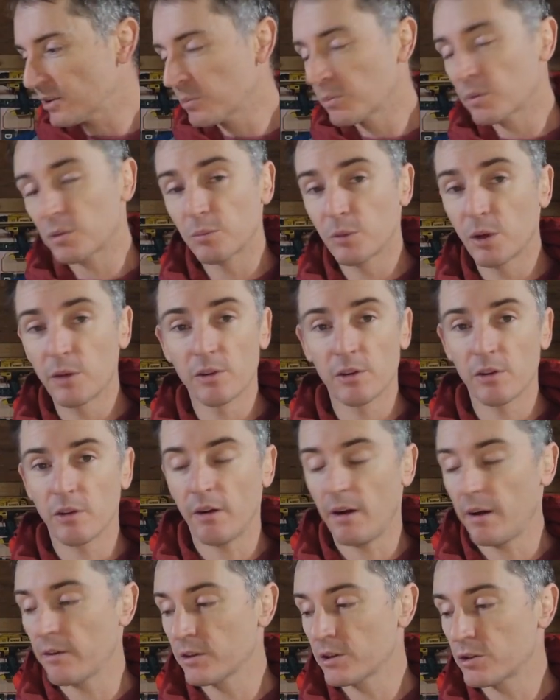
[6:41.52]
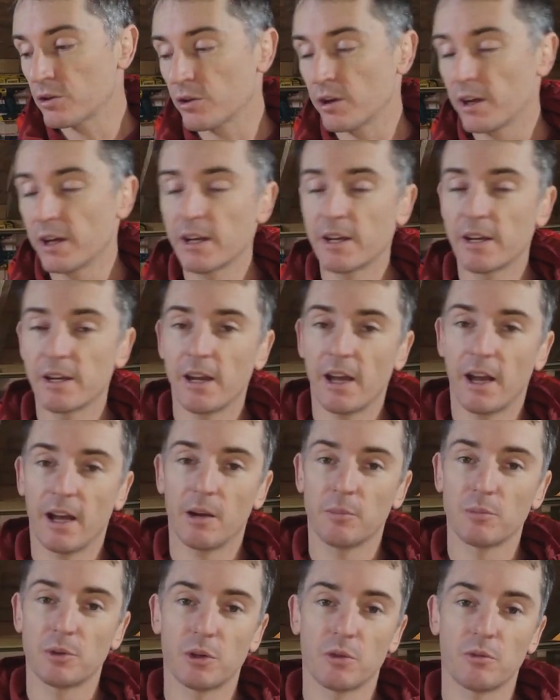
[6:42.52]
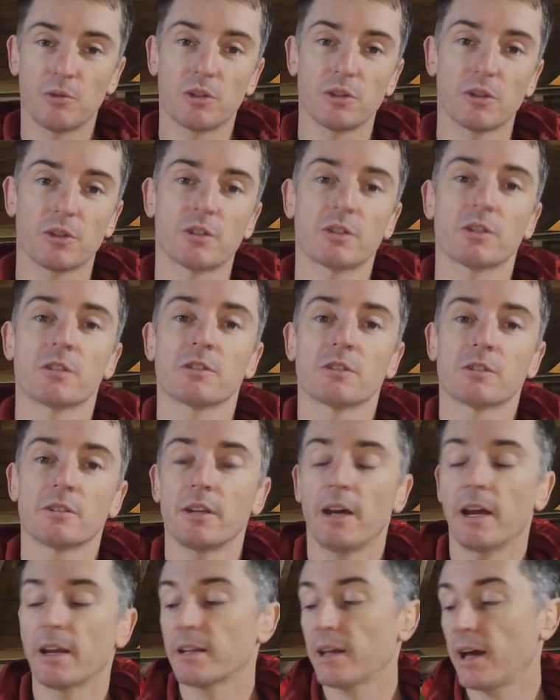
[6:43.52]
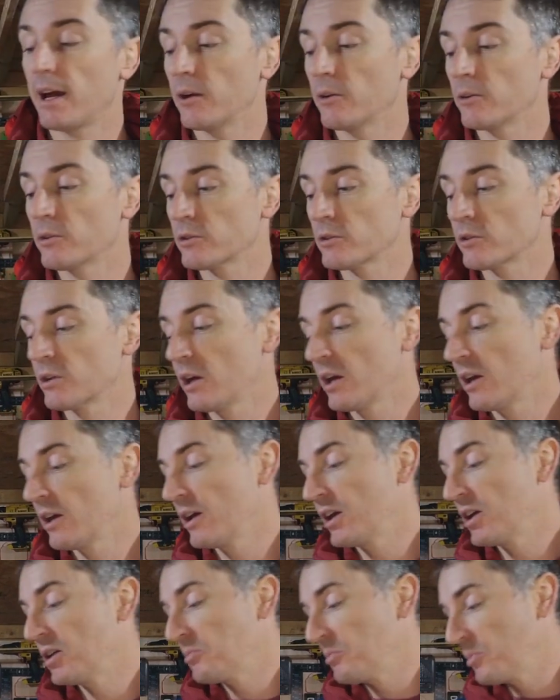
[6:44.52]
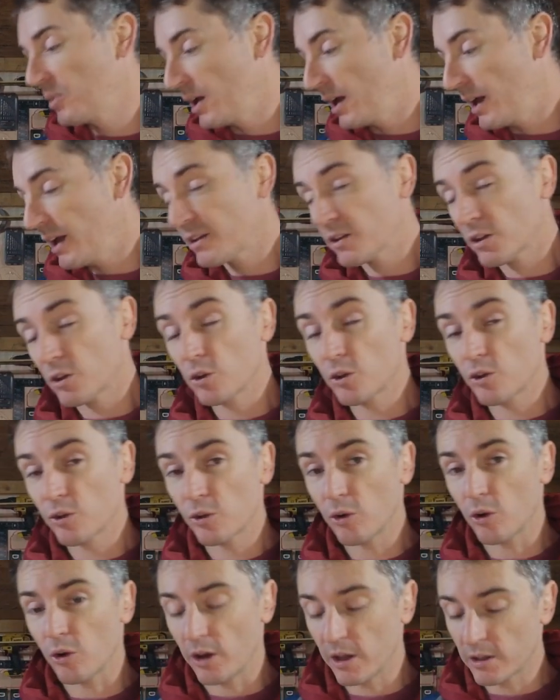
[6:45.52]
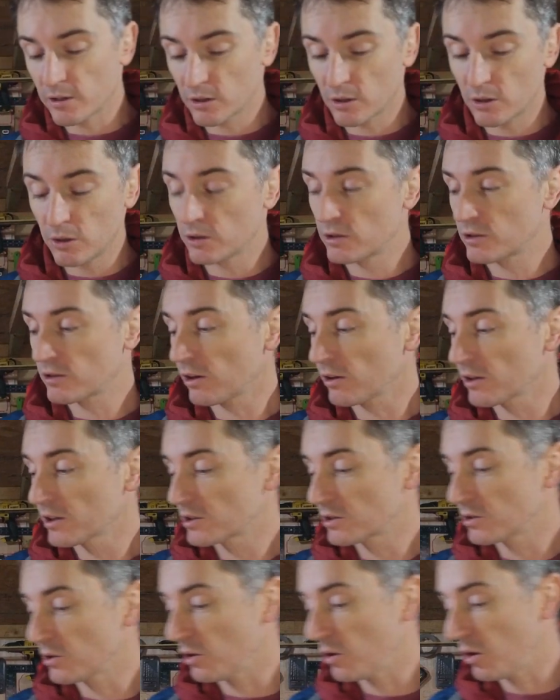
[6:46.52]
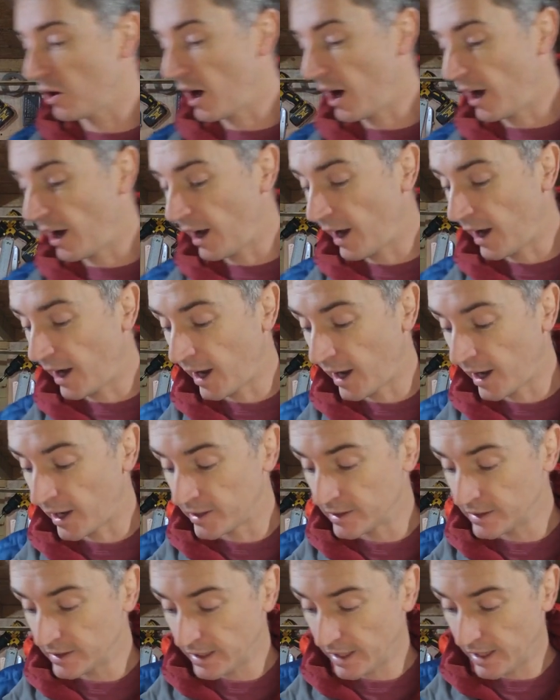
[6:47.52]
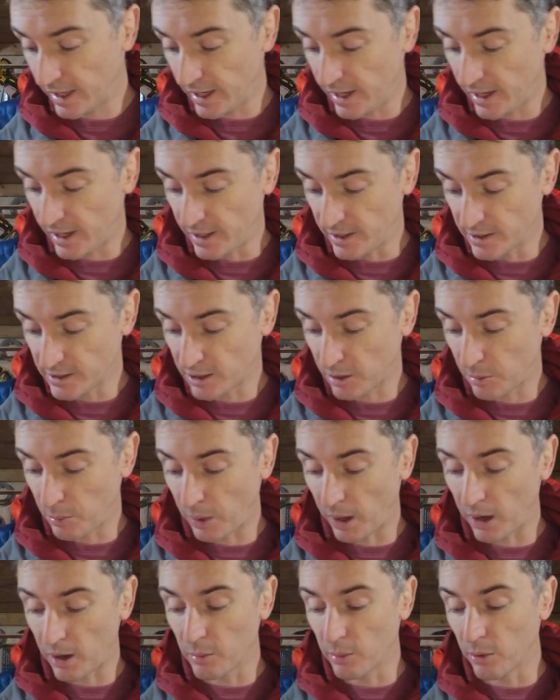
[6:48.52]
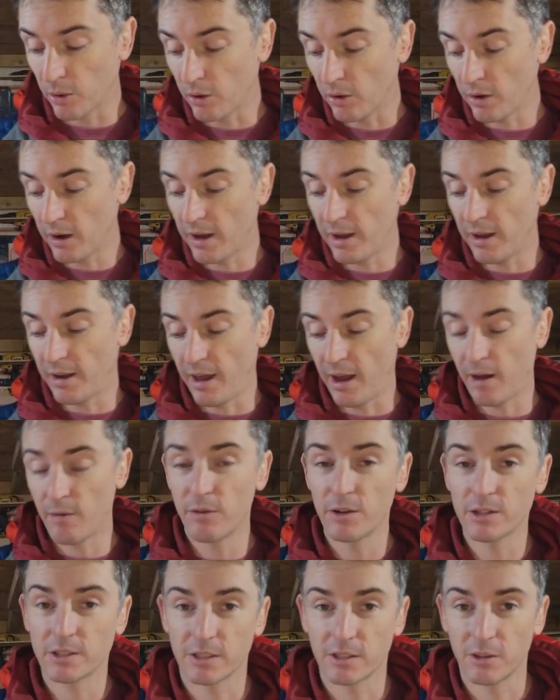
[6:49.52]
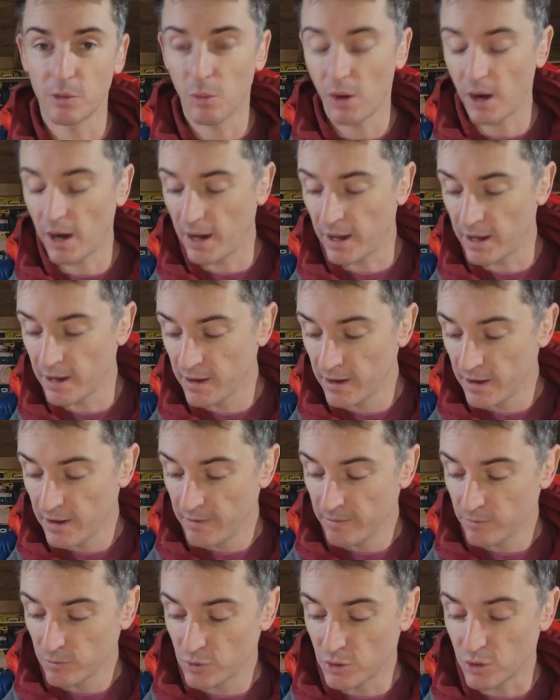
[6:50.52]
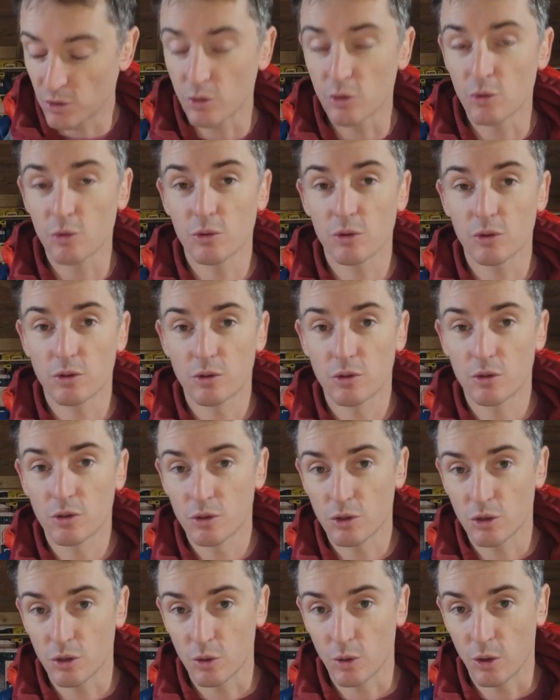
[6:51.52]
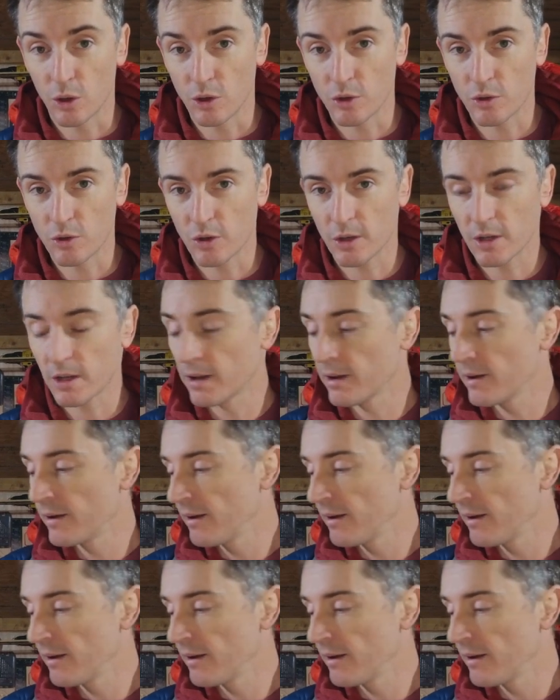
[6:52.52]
I'm moving around the tree and I'm doing reductions and takedowns, it's a good saw. It's a good solid saw, and it is comparable in every single way to the 200.